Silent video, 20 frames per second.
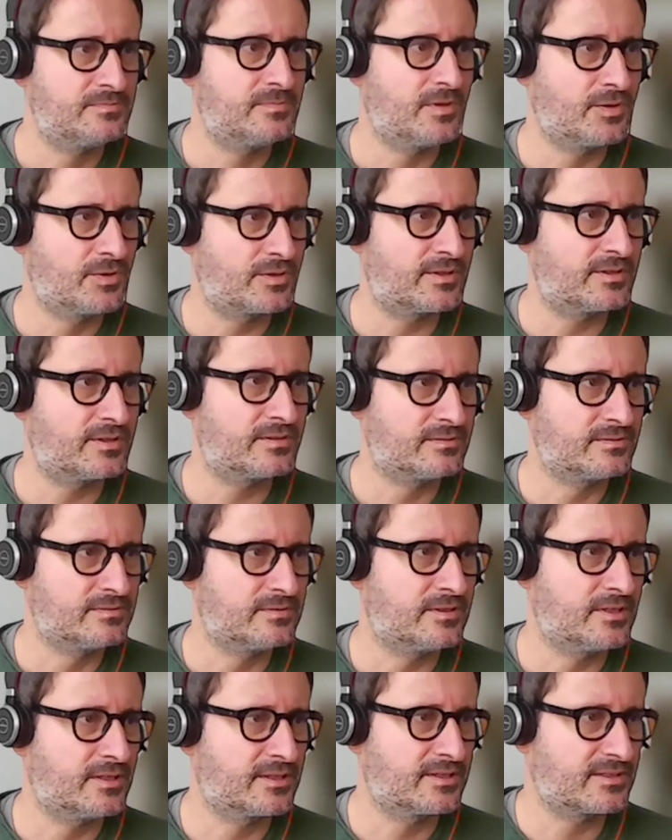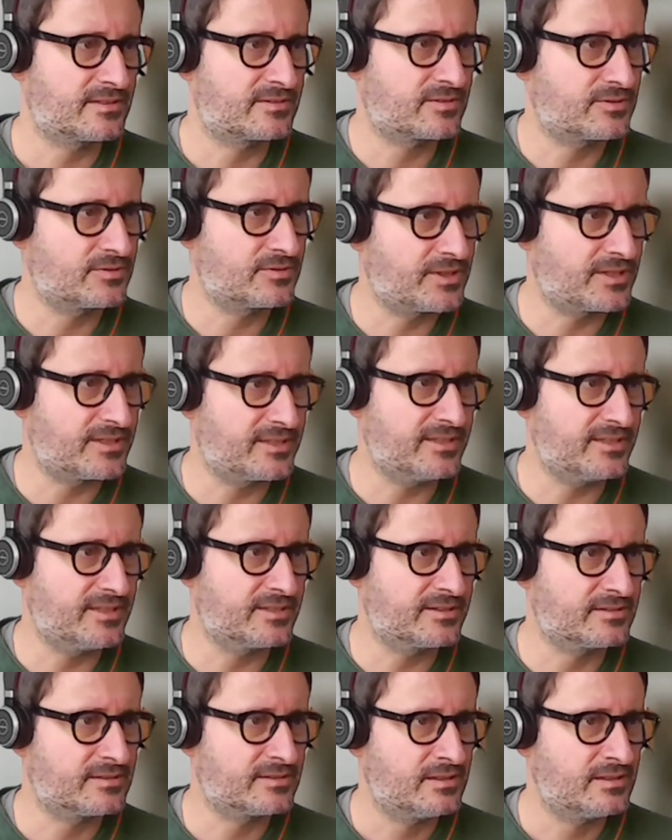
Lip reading: Okay, that's a good idea.